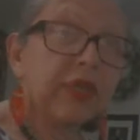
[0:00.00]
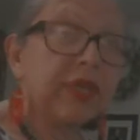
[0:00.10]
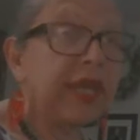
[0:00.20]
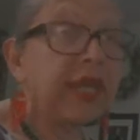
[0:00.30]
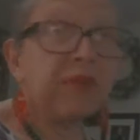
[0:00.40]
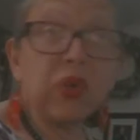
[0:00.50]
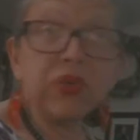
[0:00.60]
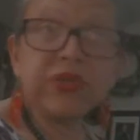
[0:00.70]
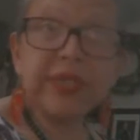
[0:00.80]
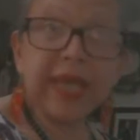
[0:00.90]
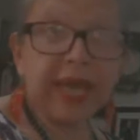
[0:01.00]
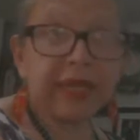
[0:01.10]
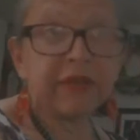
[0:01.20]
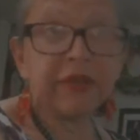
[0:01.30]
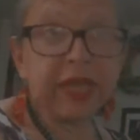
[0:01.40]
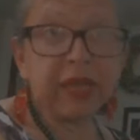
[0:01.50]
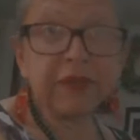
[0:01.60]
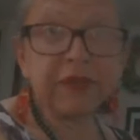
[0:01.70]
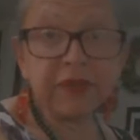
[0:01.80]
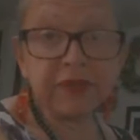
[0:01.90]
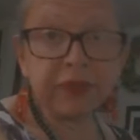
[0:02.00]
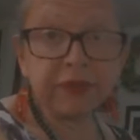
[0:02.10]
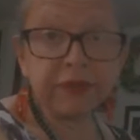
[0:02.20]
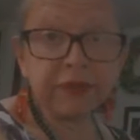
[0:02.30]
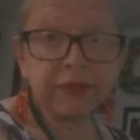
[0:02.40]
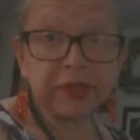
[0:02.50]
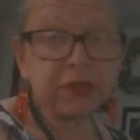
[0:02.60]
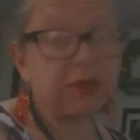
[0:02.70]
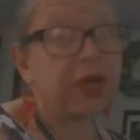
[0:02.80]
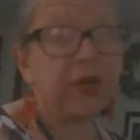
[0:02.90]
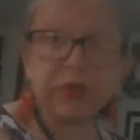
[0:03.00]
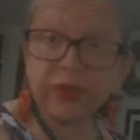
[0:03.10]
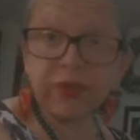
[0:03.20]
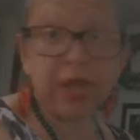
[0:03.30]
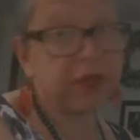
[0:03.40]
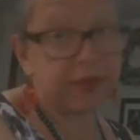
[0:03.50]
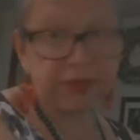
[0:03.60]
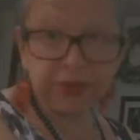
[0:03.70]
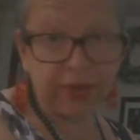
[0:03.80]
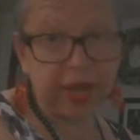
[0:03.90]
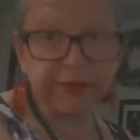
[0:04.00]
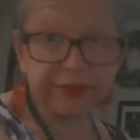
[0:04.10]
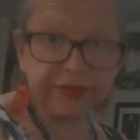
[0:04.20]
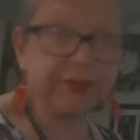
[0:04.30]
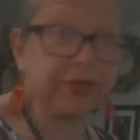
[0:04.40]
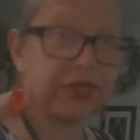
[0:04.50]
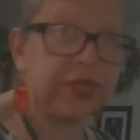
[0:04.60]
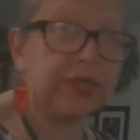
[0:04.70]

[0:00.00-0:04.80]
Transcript: And most died of yellow fever. So what goes around comes around. Shit,